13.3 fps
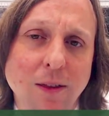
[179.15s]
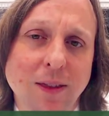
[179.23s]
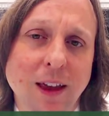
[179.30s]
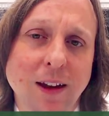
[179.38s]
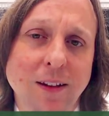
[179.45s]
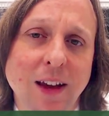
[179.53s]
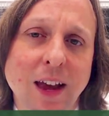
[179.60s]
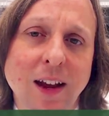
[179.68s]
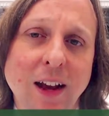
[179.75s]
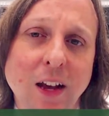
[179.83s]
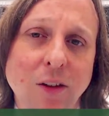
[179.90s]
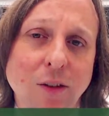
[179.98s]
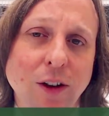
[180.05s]
Thanks again,
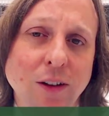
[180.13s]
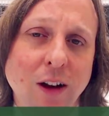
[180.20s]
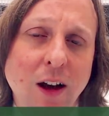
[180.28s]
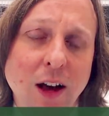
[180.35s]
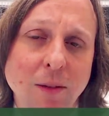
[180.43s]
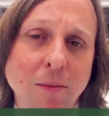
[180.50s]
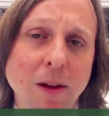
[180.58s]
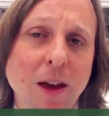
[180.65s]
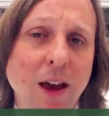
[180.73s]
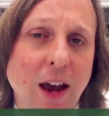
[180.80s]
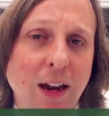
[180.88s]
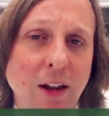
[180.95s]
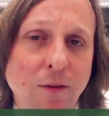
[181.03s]
guys, for your time,
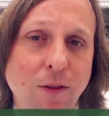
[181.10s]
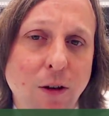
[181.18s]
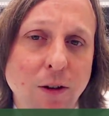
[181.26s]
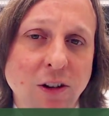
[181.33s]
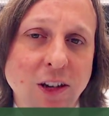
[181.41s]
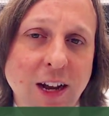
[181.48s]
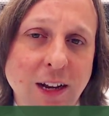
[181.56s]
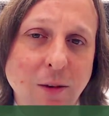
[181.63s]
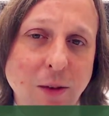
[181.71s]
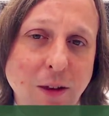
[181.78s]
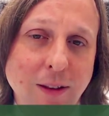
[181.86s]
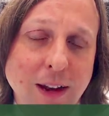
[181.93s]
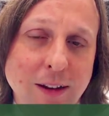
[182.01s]
and I look forward to chatting
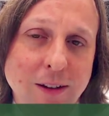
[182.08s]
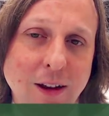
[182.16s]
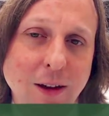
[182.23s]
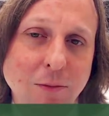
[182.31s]
with you next